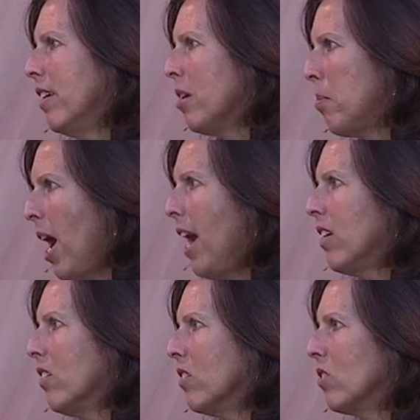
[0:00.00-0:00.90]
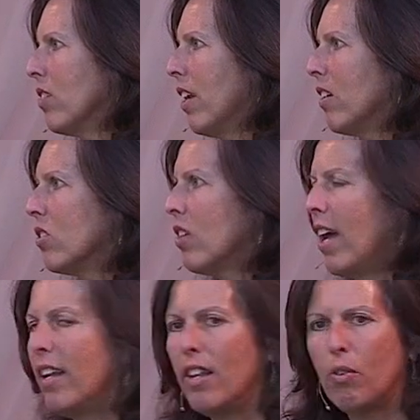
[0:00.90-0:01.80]
the patterns that are
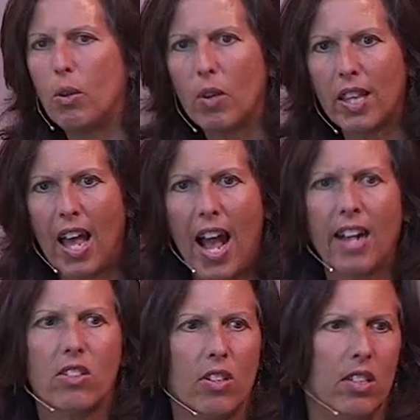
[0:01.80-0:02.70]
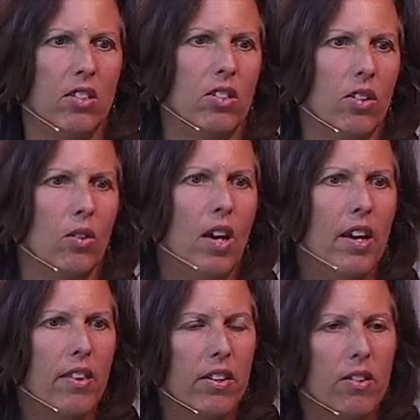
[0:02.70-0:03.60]
set, if we relax into
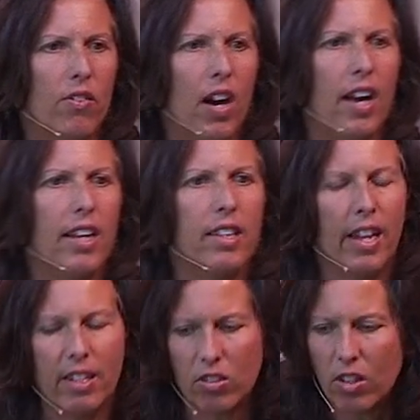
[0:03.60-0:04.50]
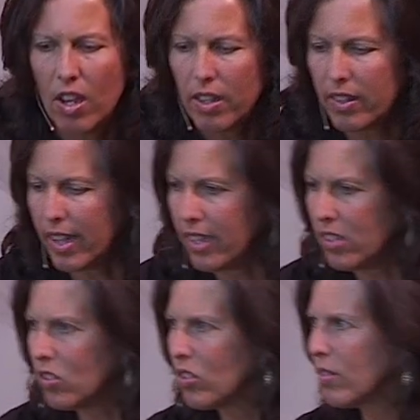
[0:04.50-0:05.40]
the divine that is that
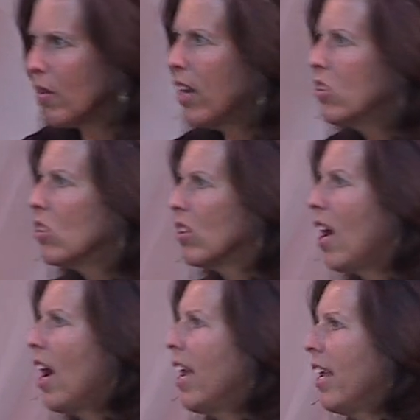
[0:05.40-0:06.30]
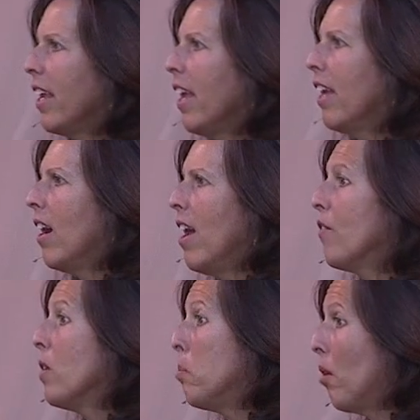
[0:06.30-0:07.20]
is underlying
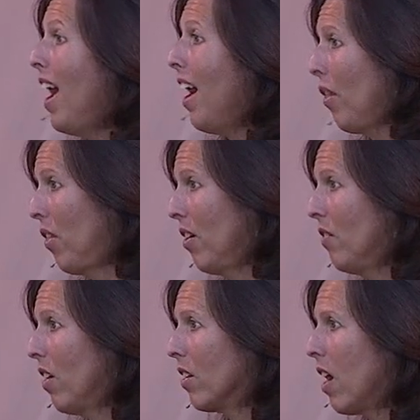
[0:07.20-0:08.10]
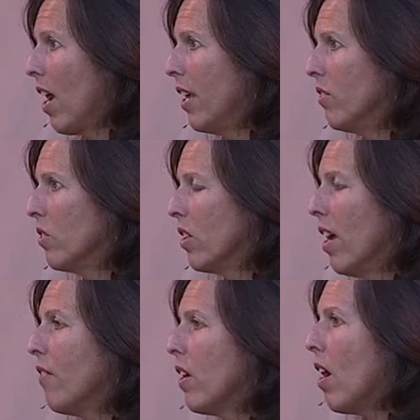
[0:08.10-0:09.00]
every breath of our lives,
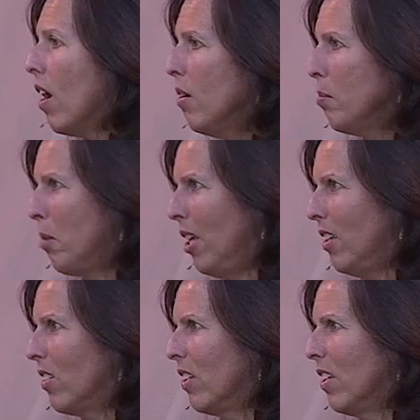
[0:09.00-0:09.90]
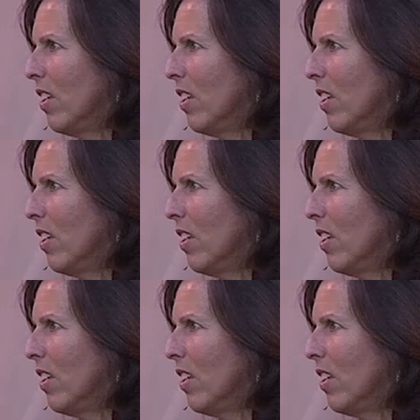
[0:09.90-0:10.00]
every heartbeat